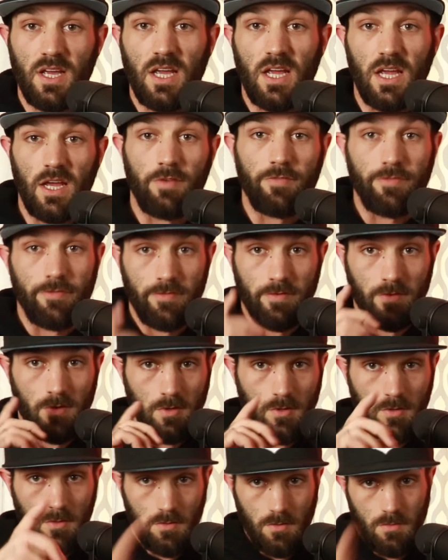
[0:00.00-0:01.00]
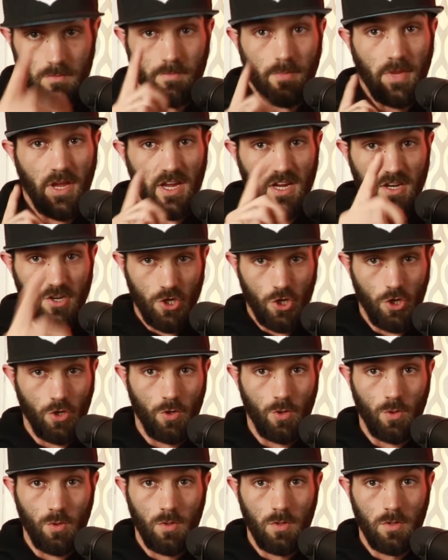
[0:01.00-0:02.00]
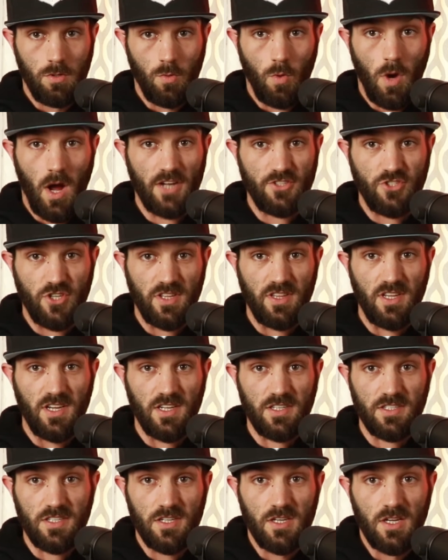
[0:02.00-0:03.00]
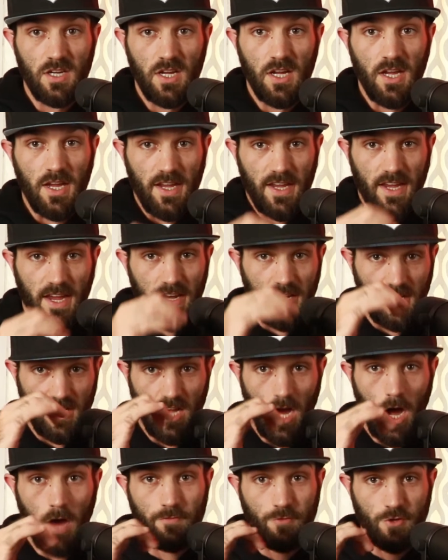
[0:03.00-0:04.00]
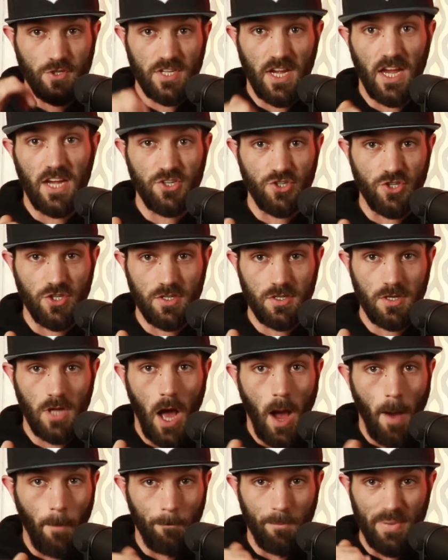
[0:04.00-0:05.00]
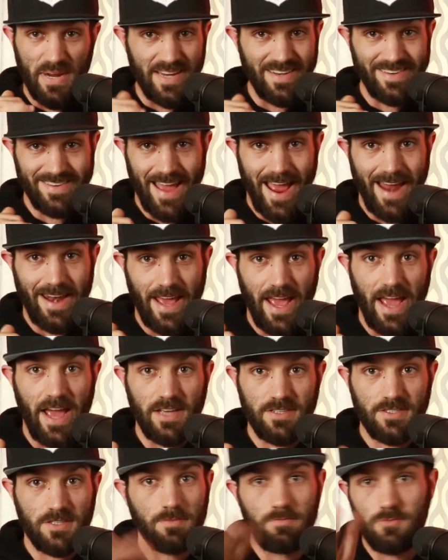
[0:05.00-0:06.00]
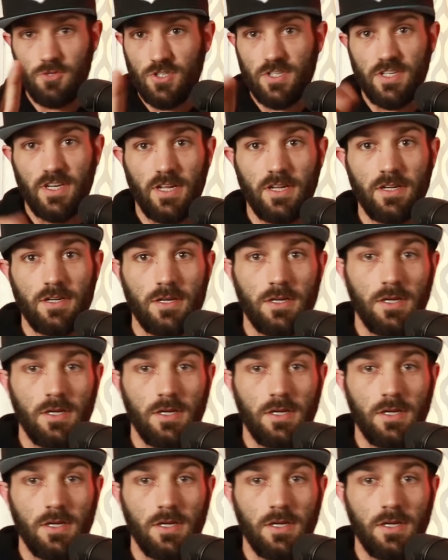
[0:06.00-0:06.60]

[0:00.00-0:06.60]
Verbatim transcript: if me and you watching this get in a confrontation, I'm beating that ass. Just kidding.